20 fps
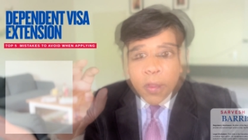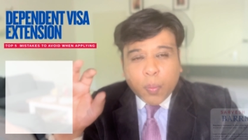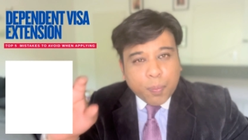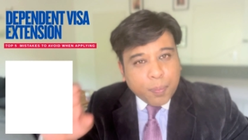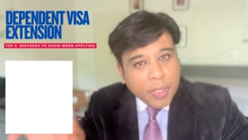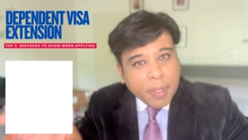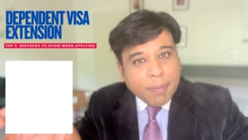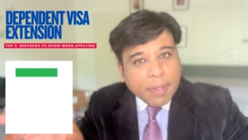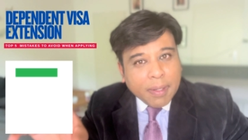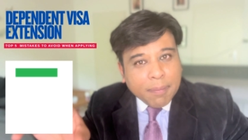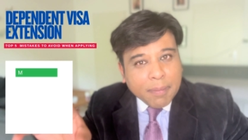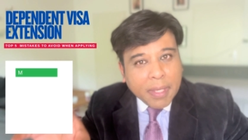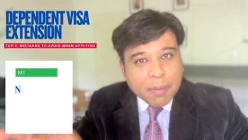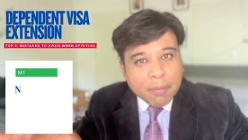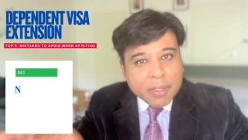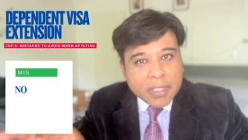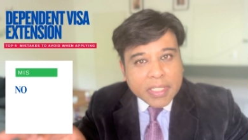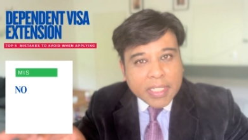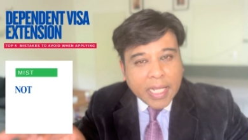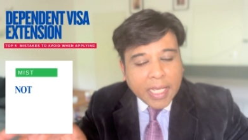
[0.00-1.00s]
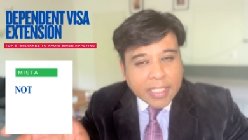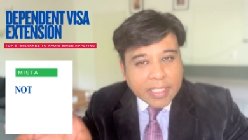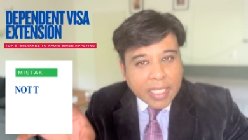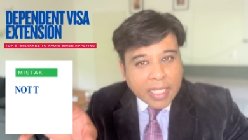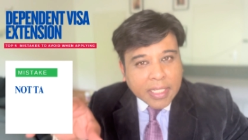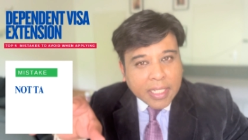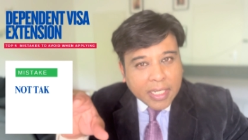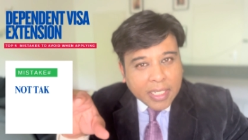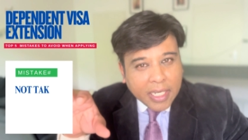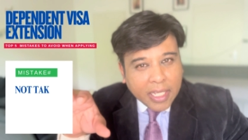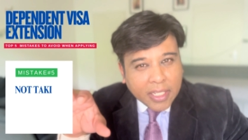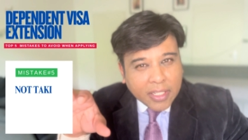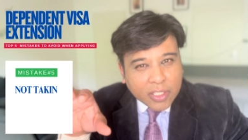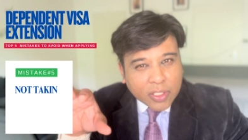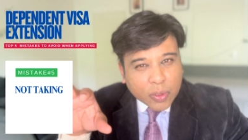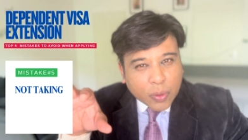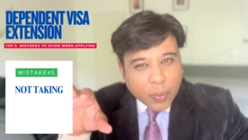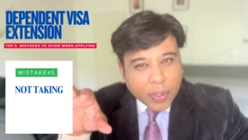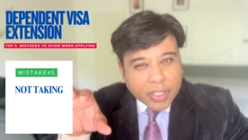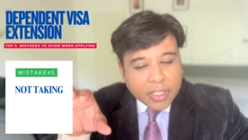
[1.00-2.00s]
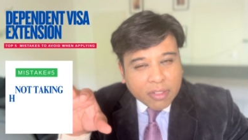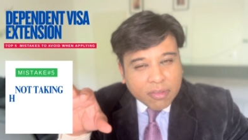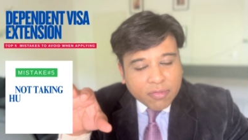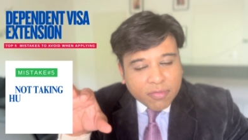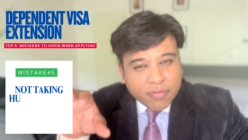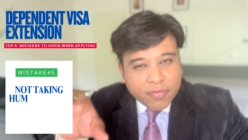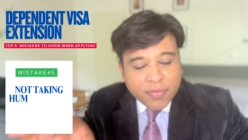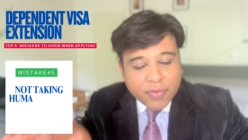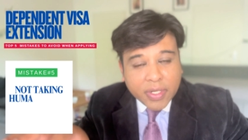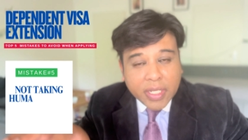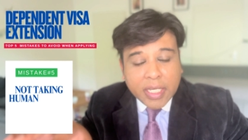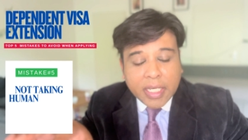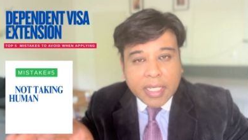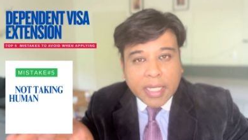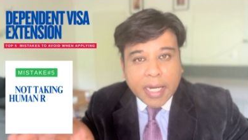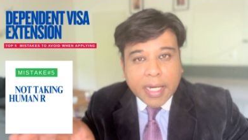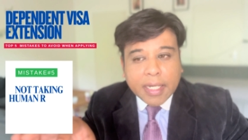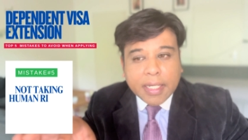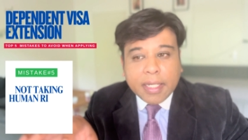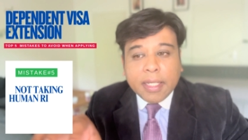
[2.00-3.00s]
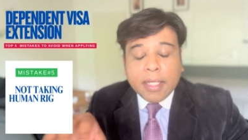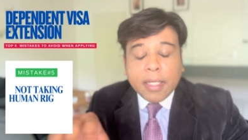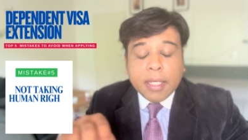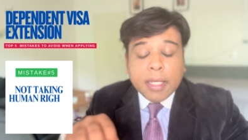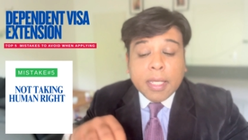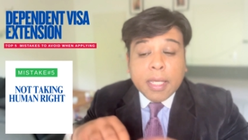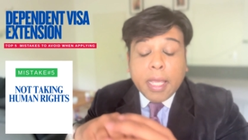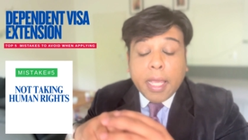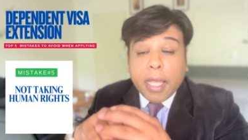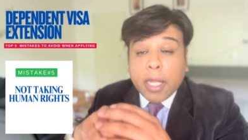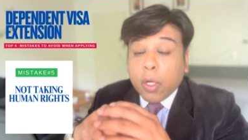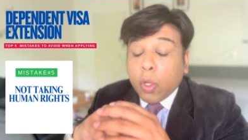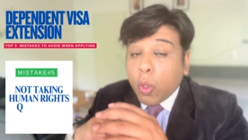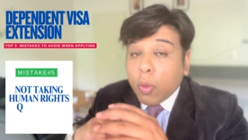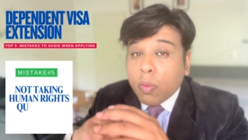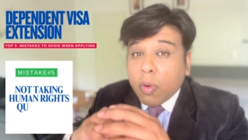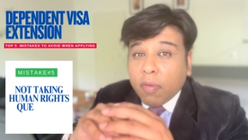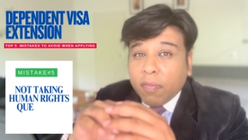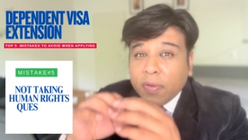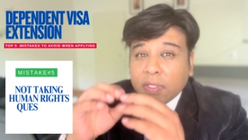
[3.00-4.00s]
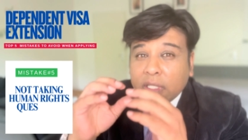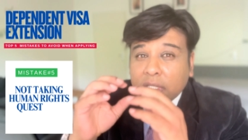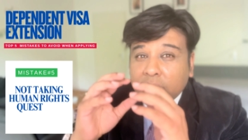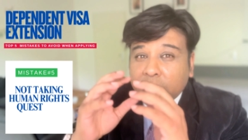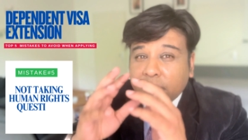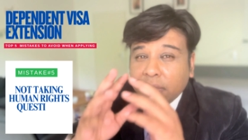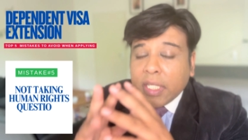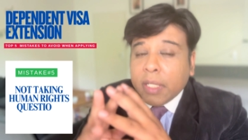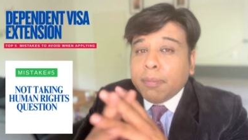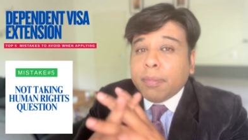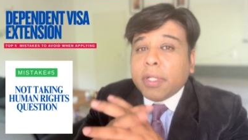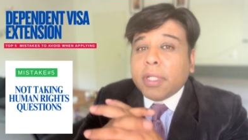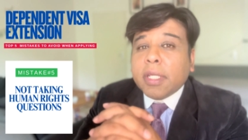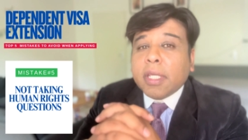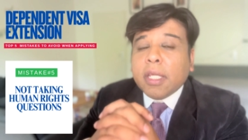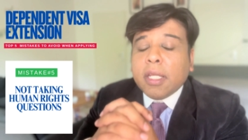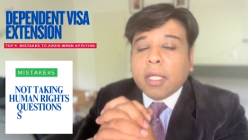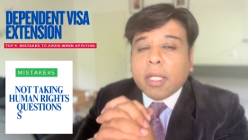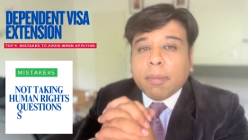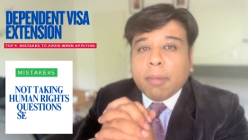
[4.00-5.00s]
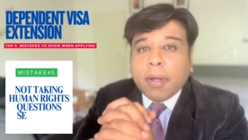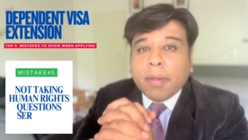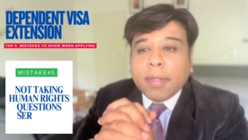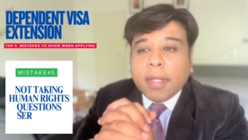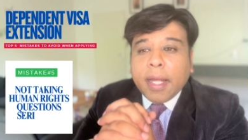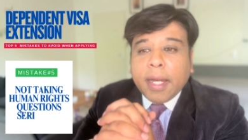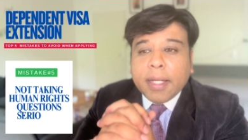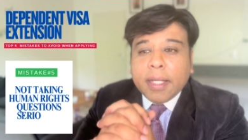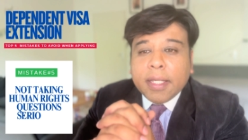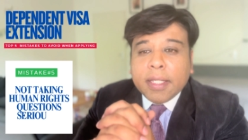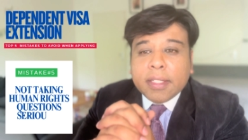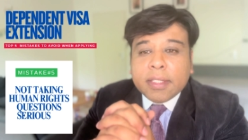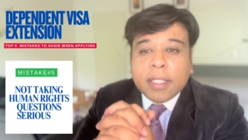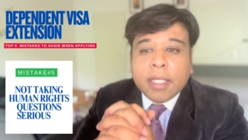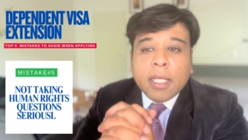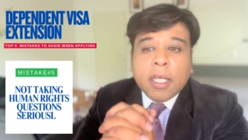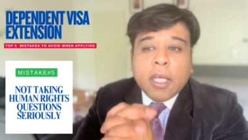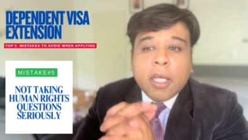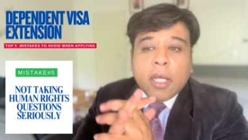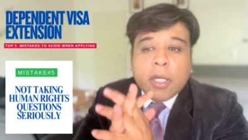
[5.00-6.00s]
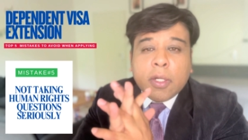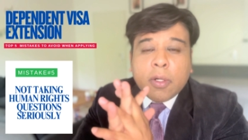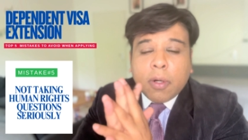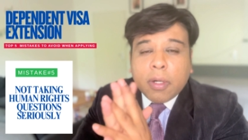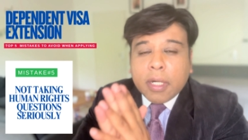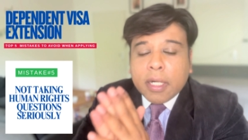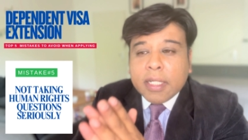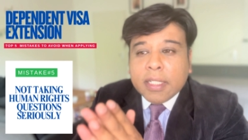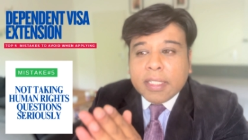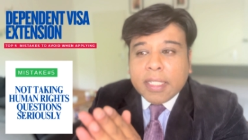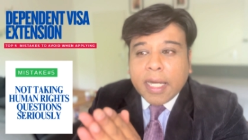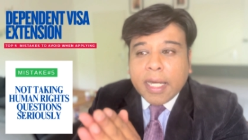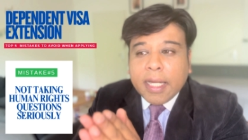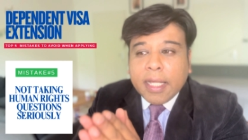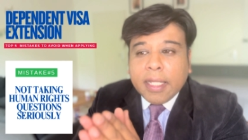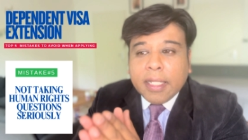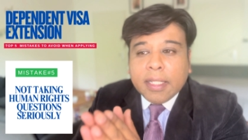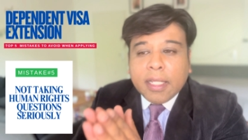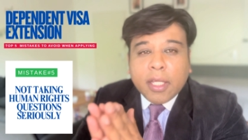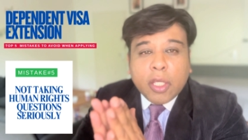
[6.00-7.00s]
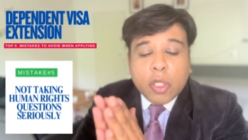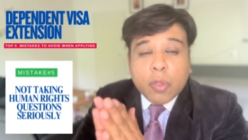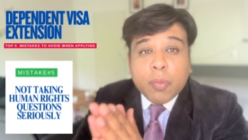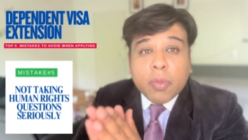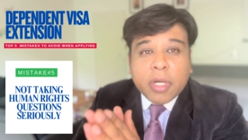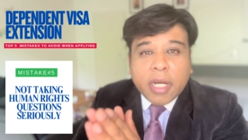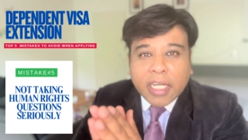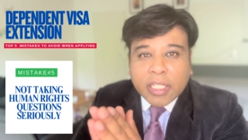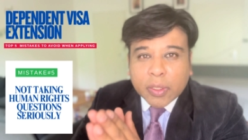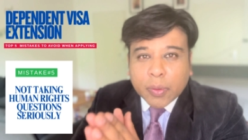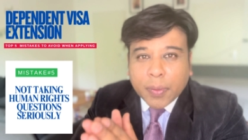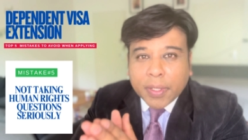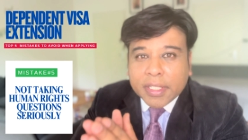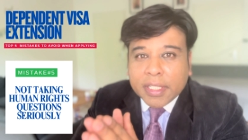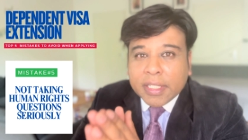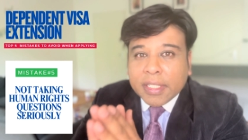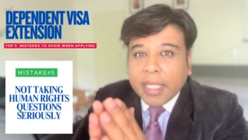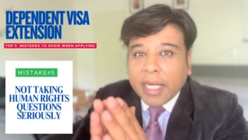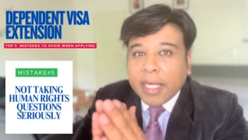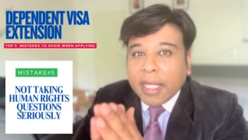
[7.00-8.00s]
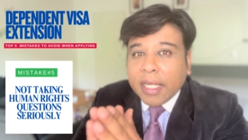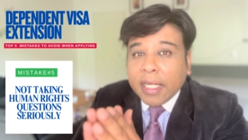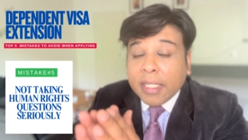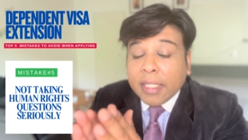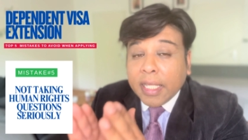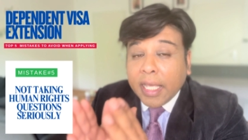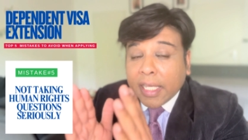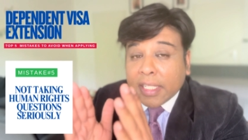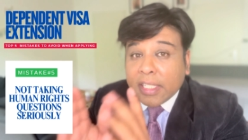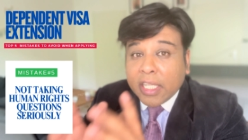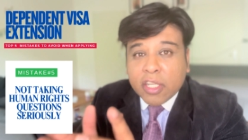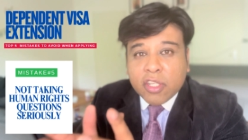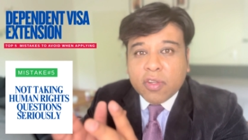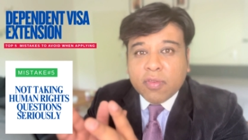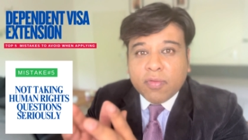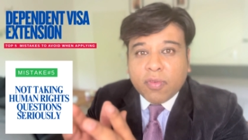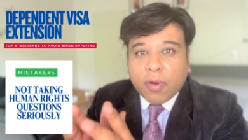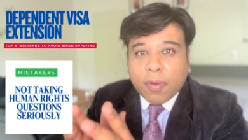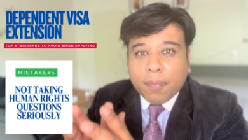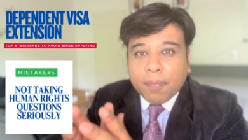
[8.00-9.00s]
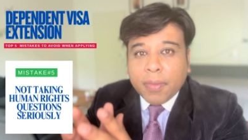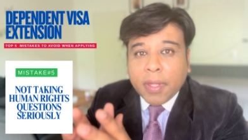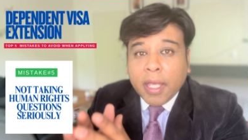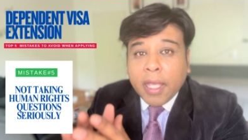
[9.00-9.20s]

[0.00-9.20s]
People make mistakes and they take this question really lightly, and Home Office is very particular about that, is not understanding the human rights question that are in the extension form.